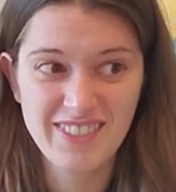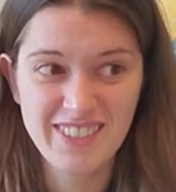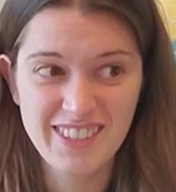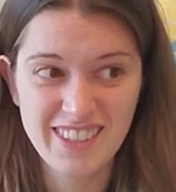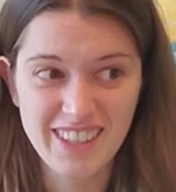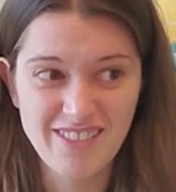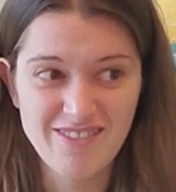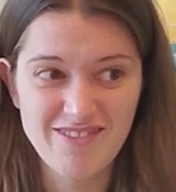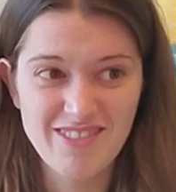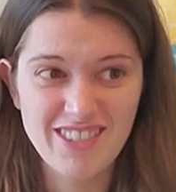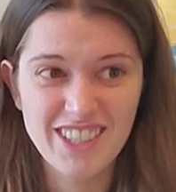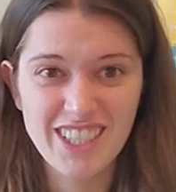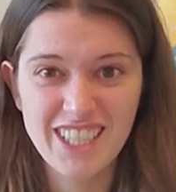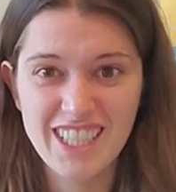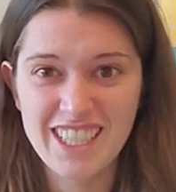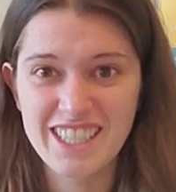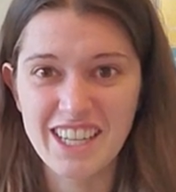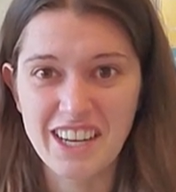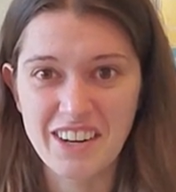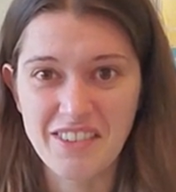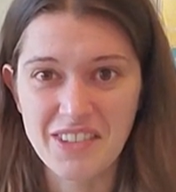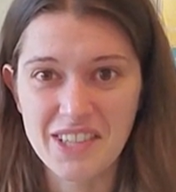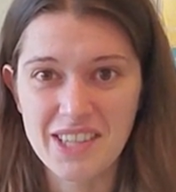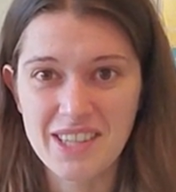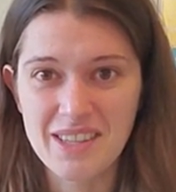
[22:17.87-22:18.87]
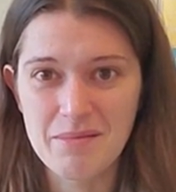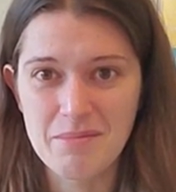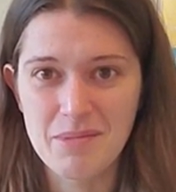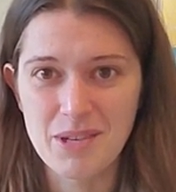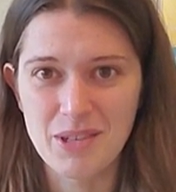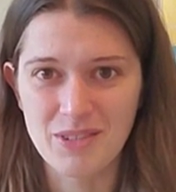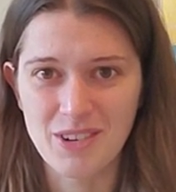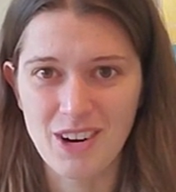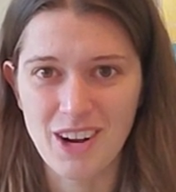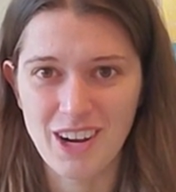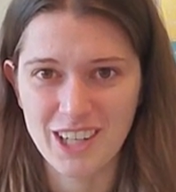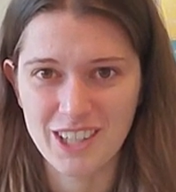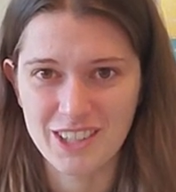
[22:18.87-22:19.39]
I'm really done with the
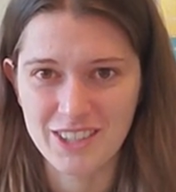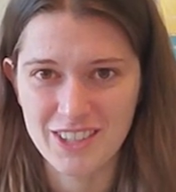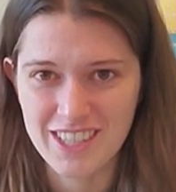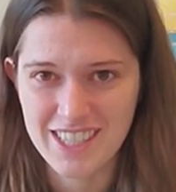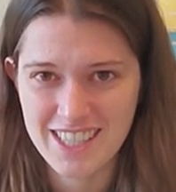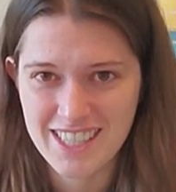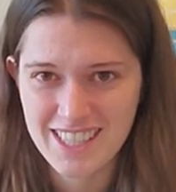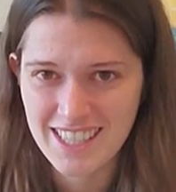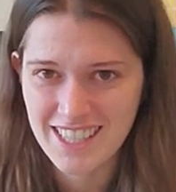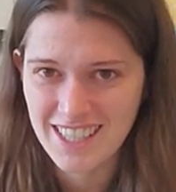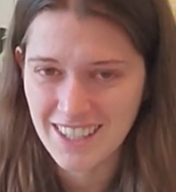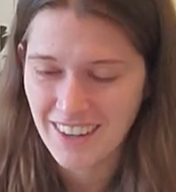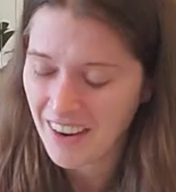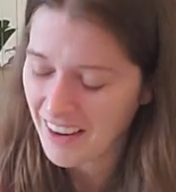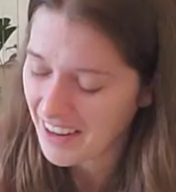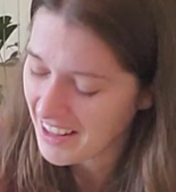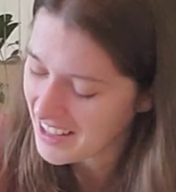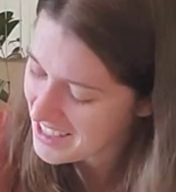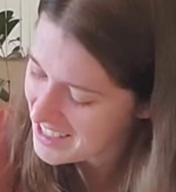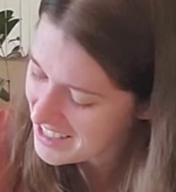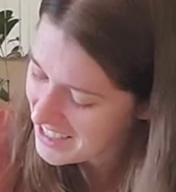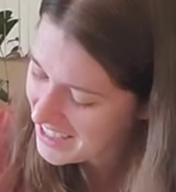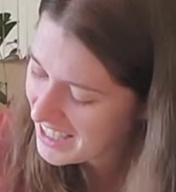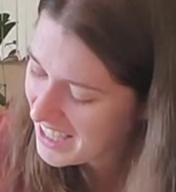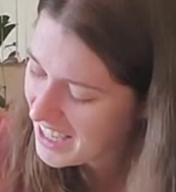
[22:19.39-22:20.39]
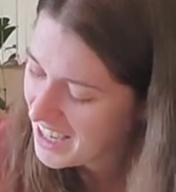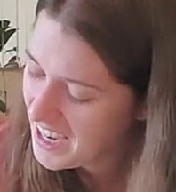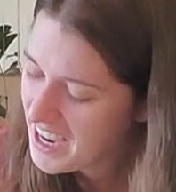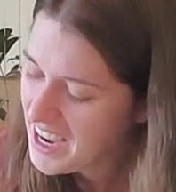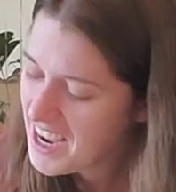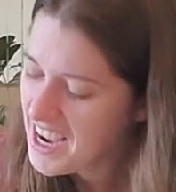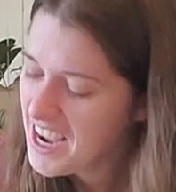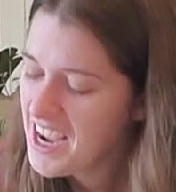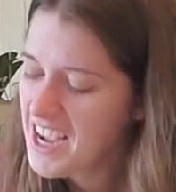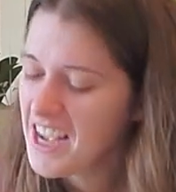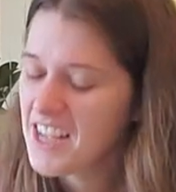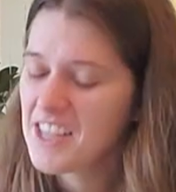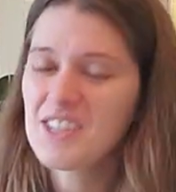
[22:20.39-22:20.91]
bureaucracy, honestly.
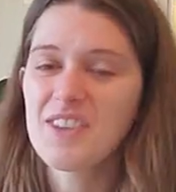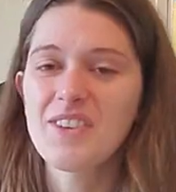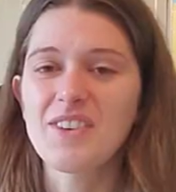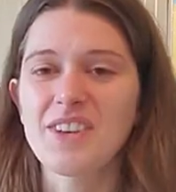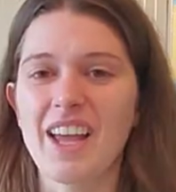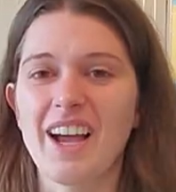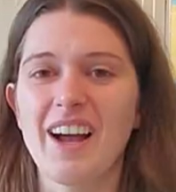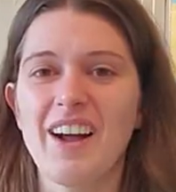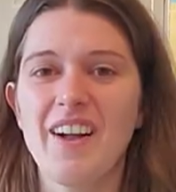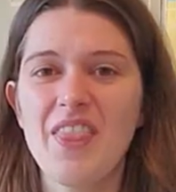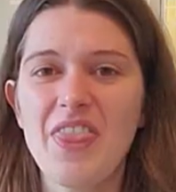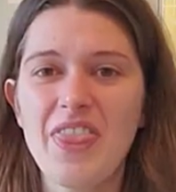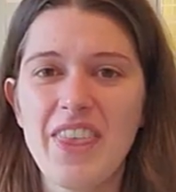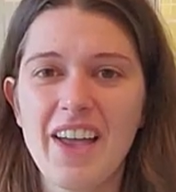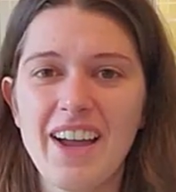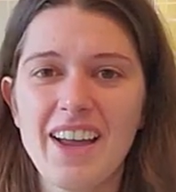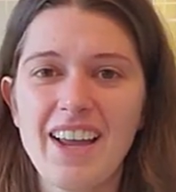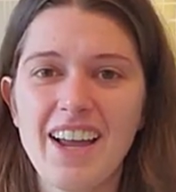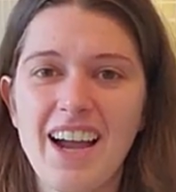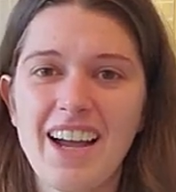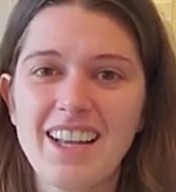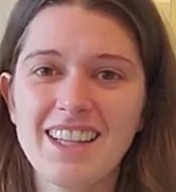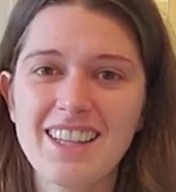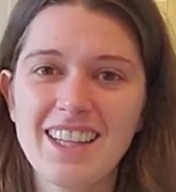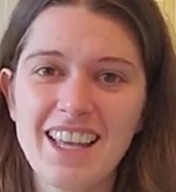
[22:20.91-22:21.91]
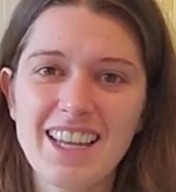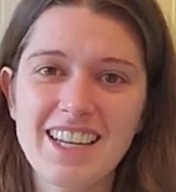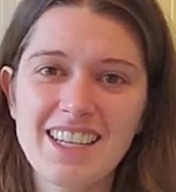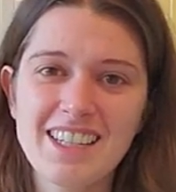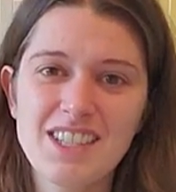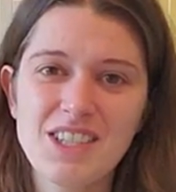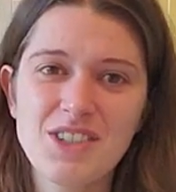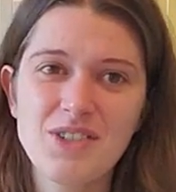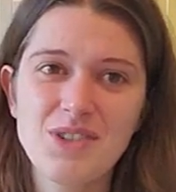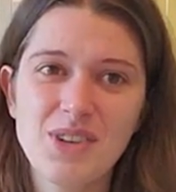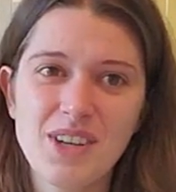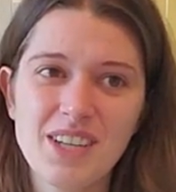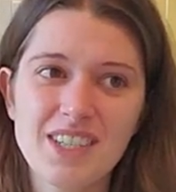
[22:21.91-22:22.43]
So yeah, I'd like
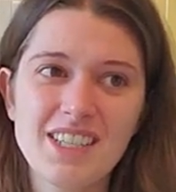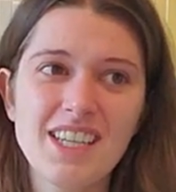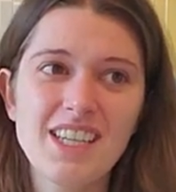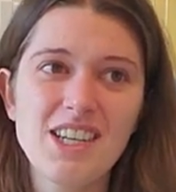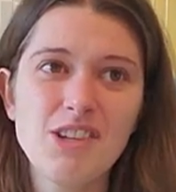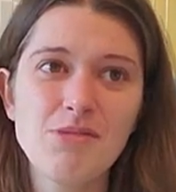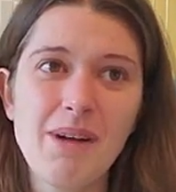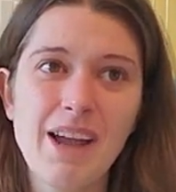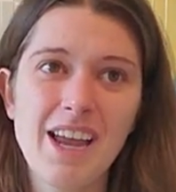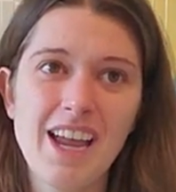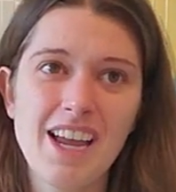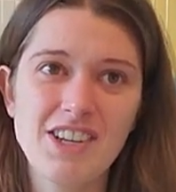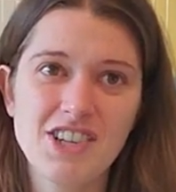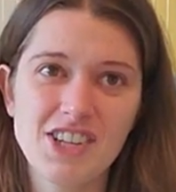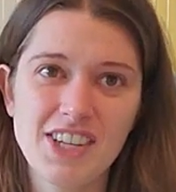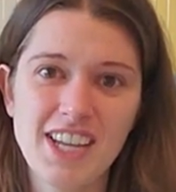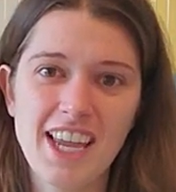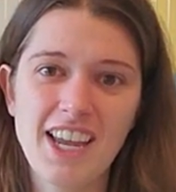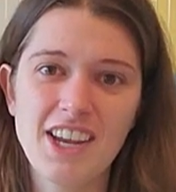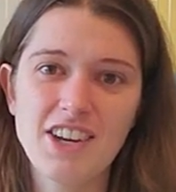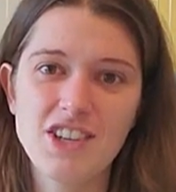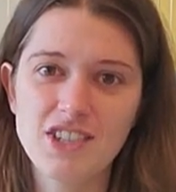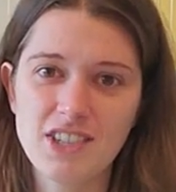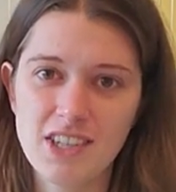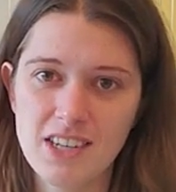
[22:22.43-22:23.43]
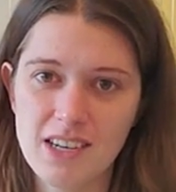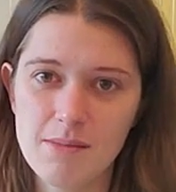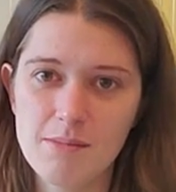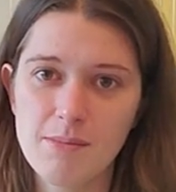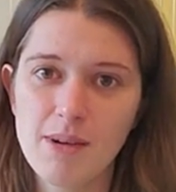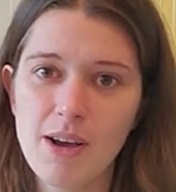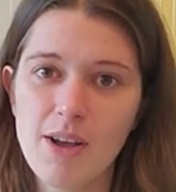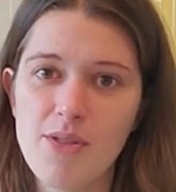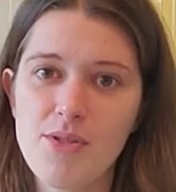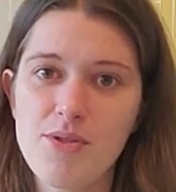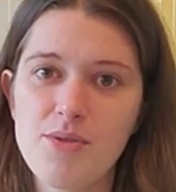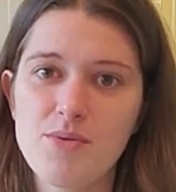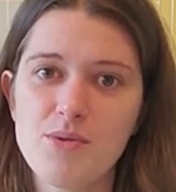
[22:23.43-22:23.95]
to continue my education,
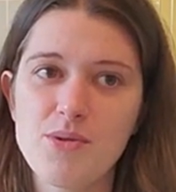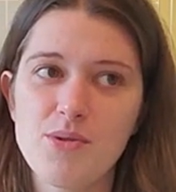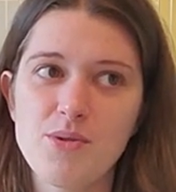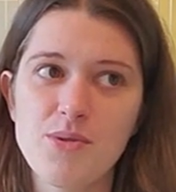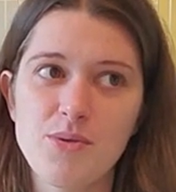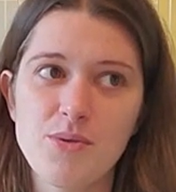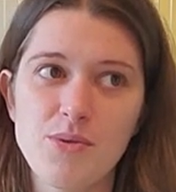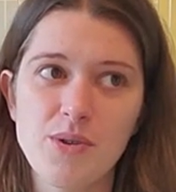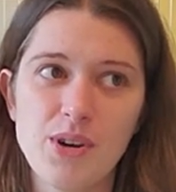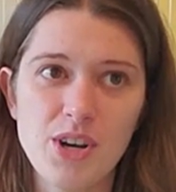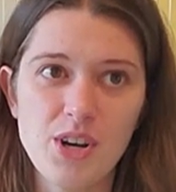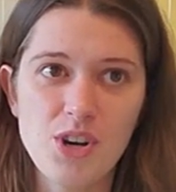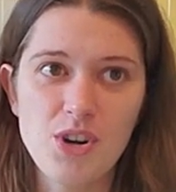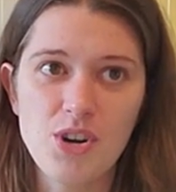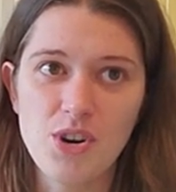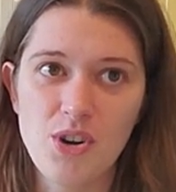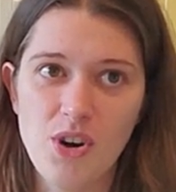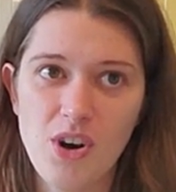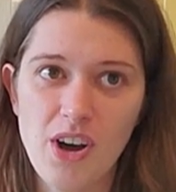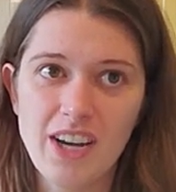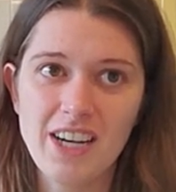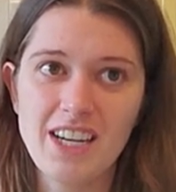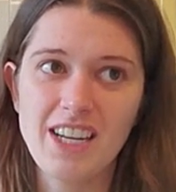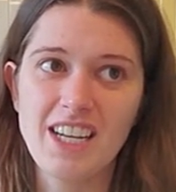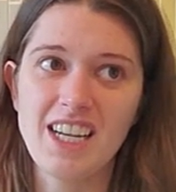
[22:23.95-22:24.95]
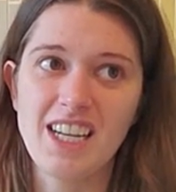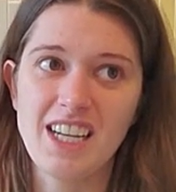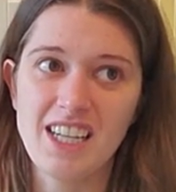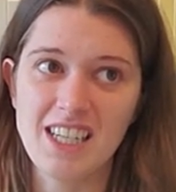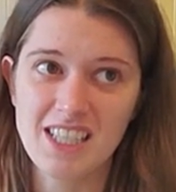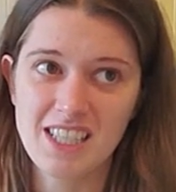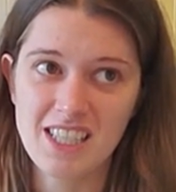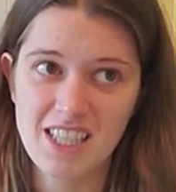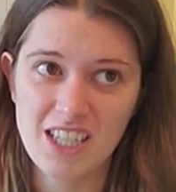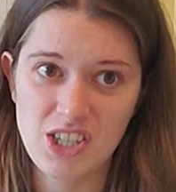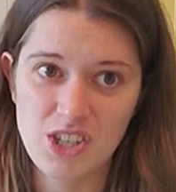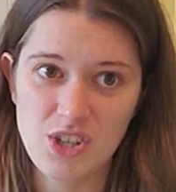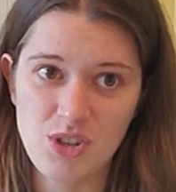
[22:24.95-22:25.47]
but through
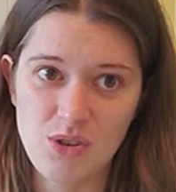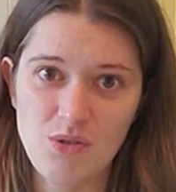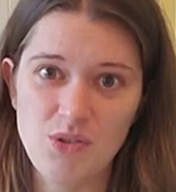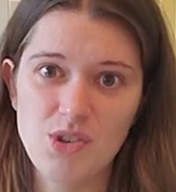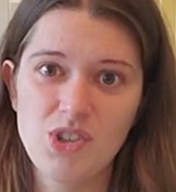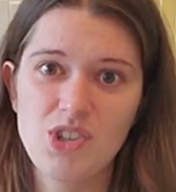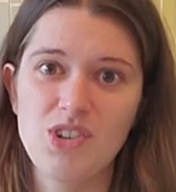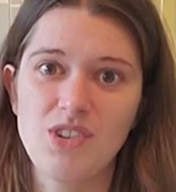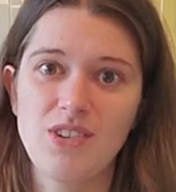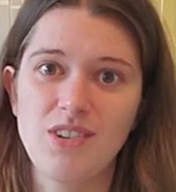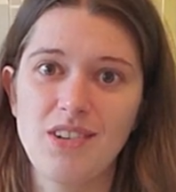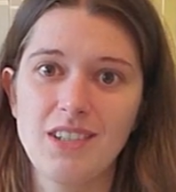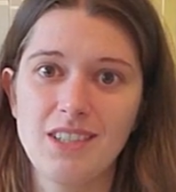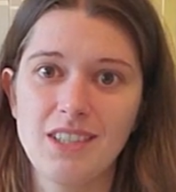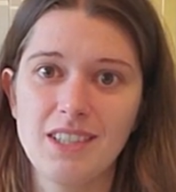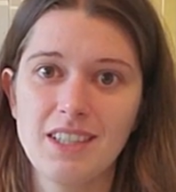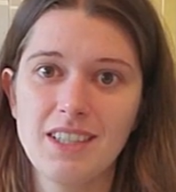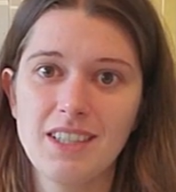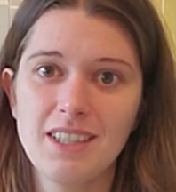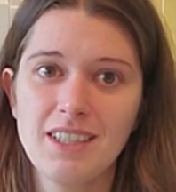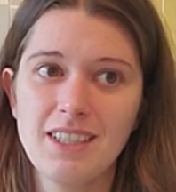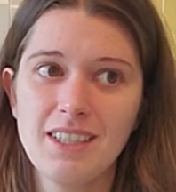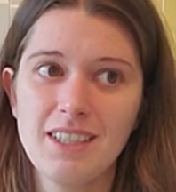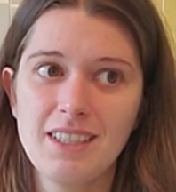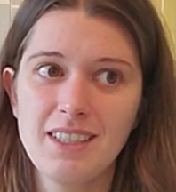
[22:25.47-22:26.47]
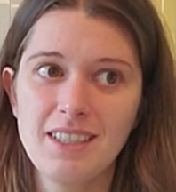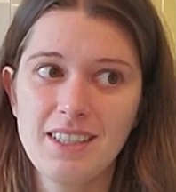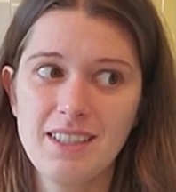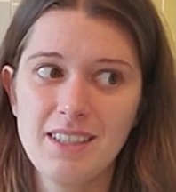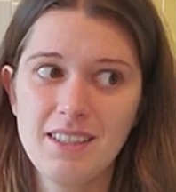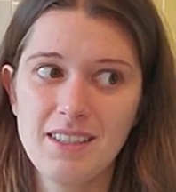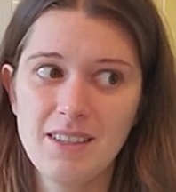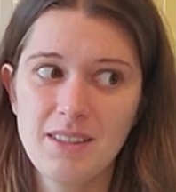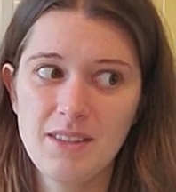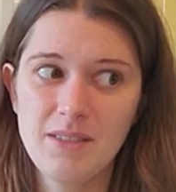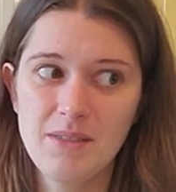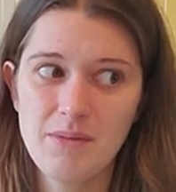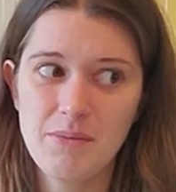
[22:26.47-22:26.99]
non-institutional
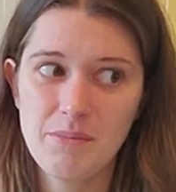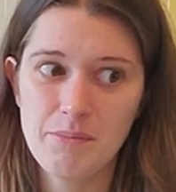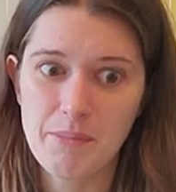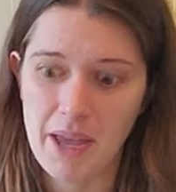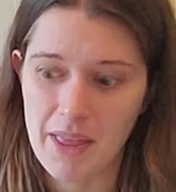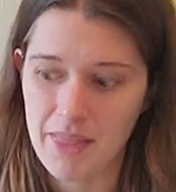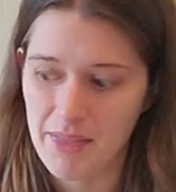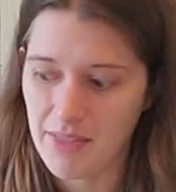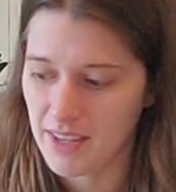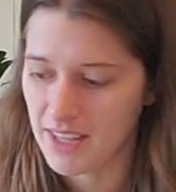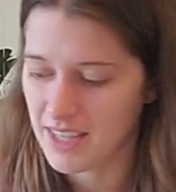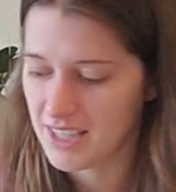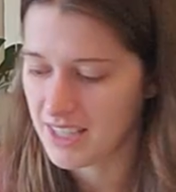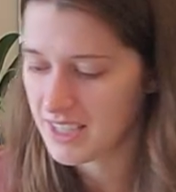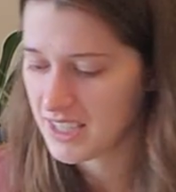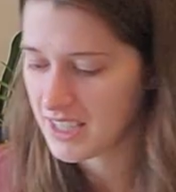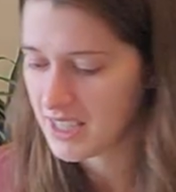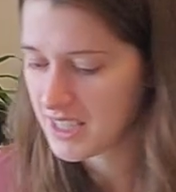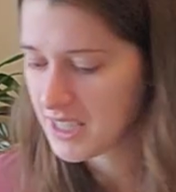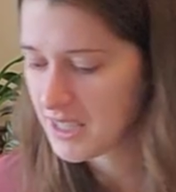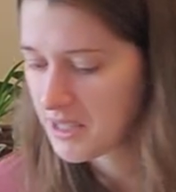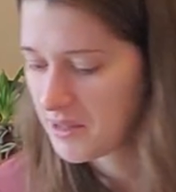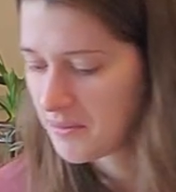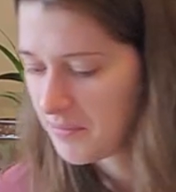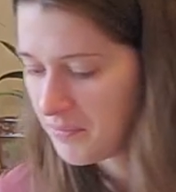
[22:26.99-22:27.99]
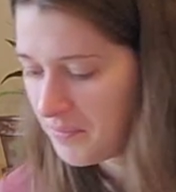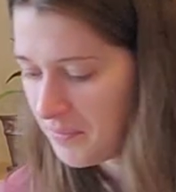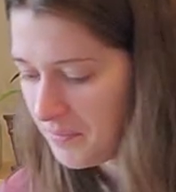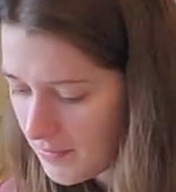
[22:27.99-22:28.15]
methods.